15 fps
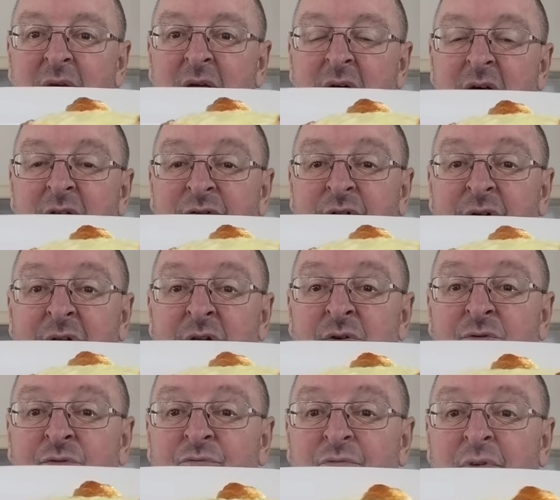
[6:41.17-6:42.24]
Certainly looks
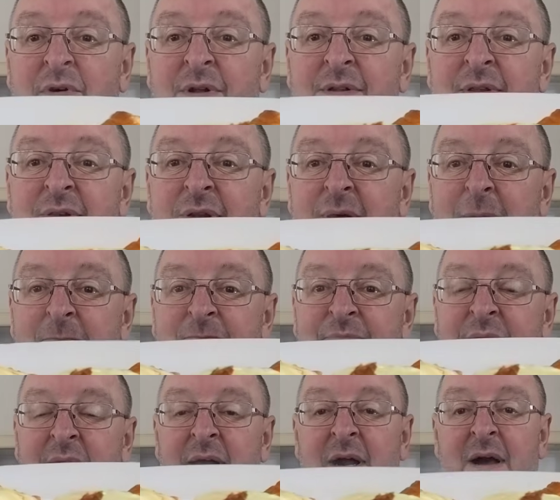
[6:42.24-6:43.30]
alright, doesn't it?
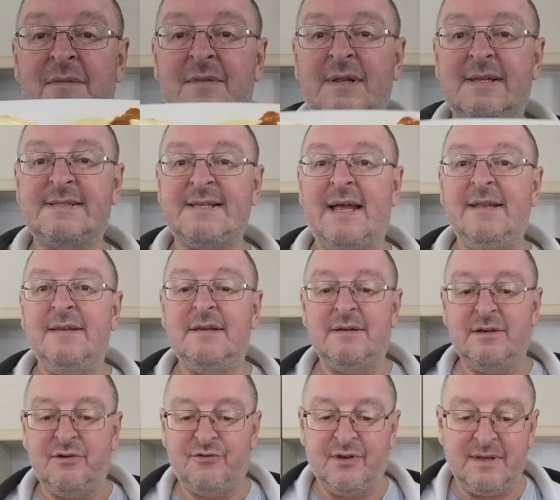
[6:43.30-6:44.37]
And the lasagna
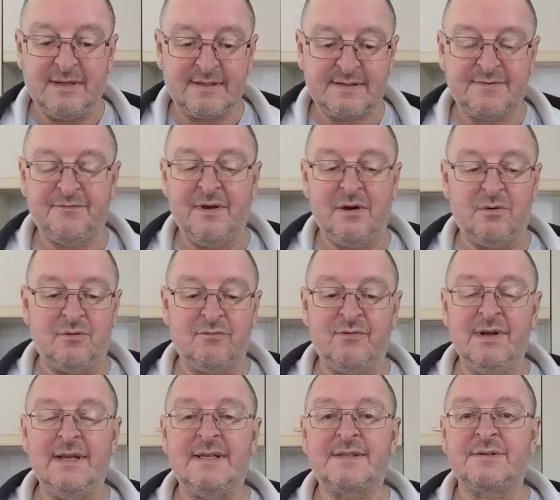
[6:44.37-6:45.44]
sheets felt really
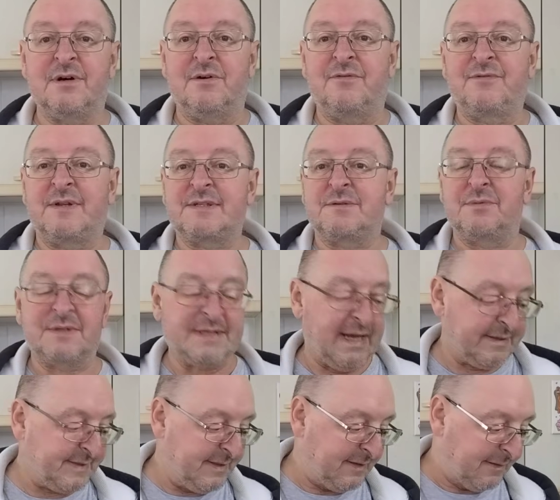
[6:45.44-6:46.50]
soft as I was
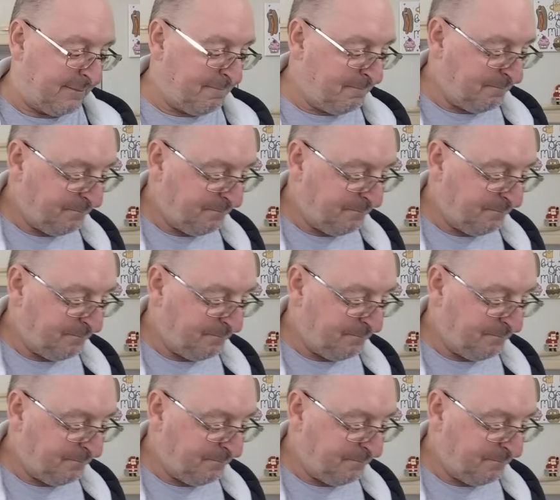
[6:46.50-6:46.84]
cutting them.